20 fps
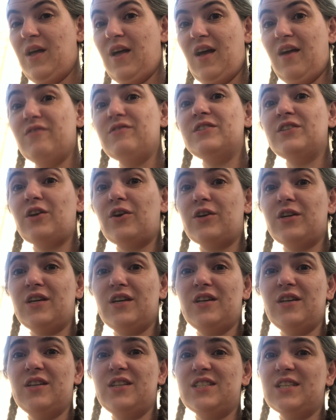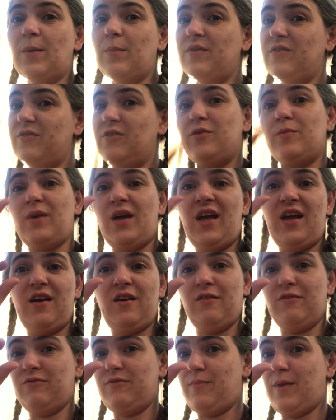I've started, some of them
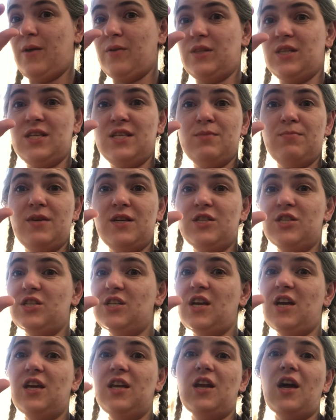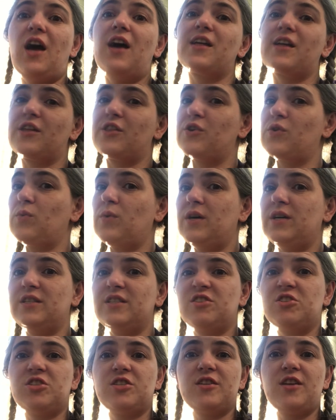have about this much done, other
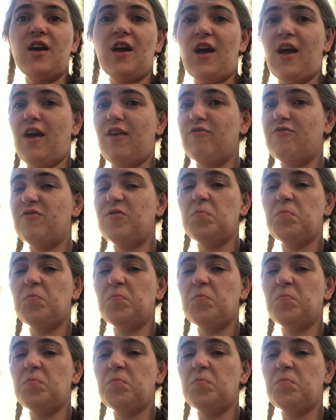ones I've